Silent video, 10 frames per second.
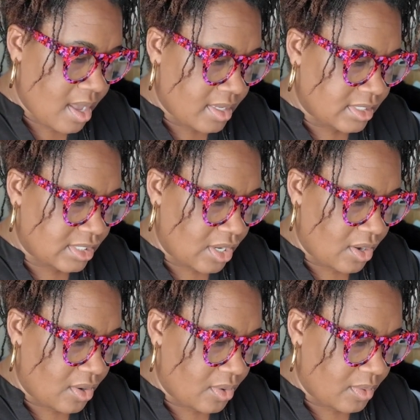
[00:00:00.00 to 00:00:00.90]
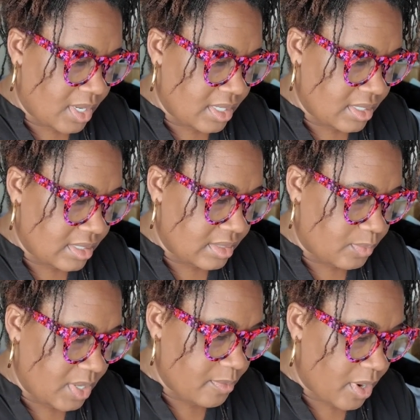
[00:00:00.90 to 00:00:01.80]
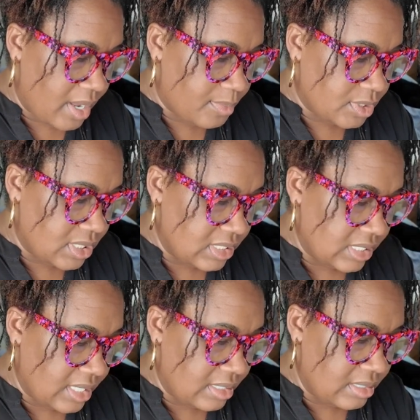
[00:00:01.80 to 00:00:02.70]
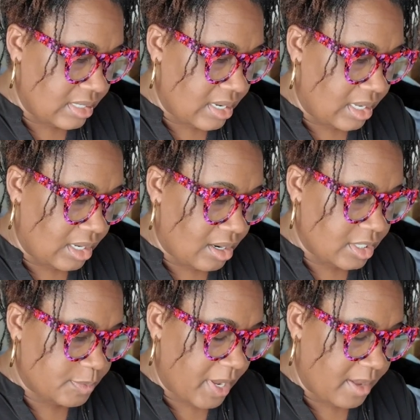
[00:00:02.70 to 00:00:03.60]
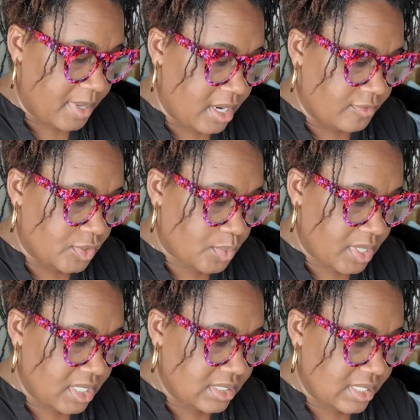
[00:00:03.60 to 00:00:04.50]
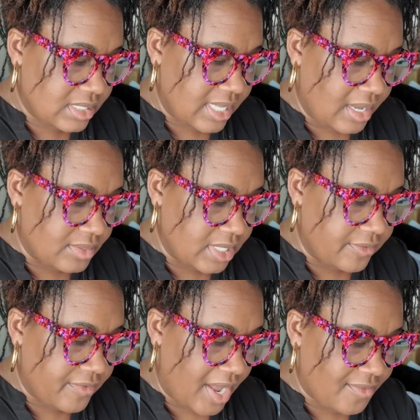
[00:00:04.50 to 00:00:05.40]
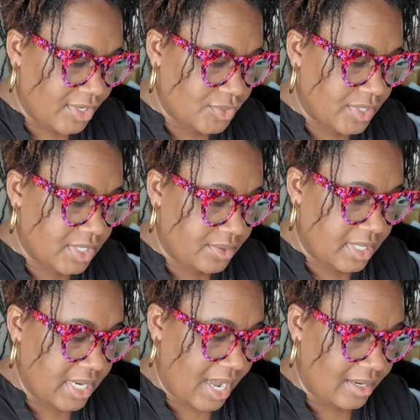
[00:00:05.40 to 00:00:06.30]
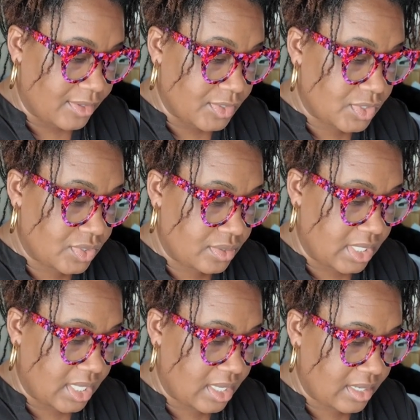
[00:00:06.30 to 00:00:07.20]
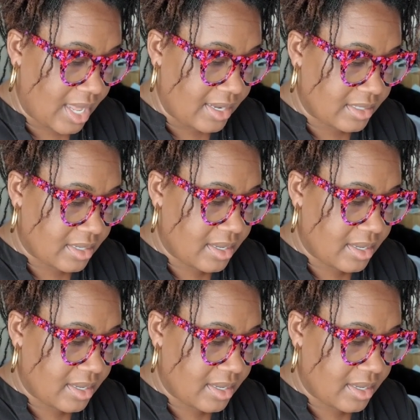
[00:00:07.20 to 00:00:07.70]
So we were able to send a large payment of $26,530 to the HELOC